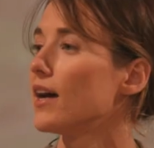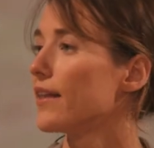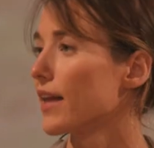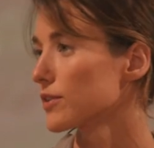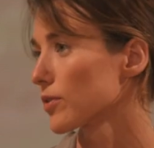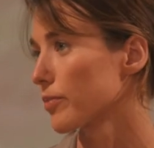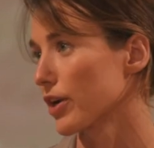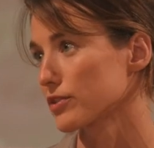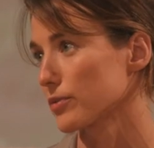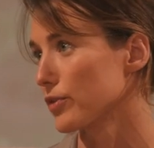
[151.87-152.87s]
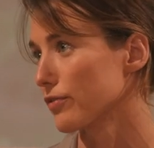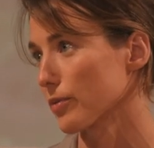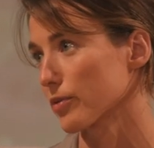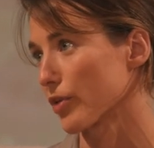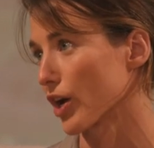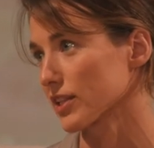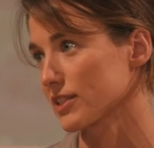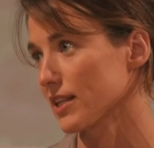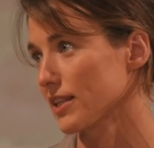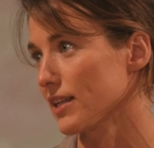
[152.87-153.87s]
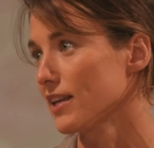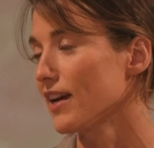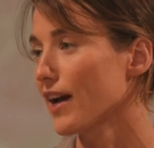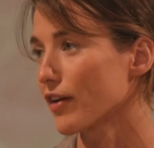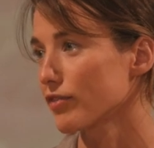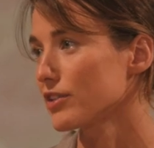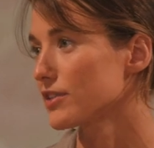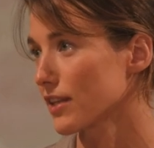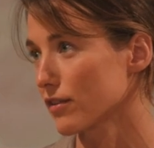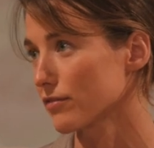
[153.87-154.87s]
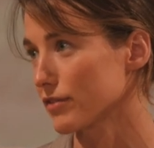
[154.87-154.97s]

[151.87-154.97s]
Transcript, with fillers: And that's where brands are moving with product ID. Every single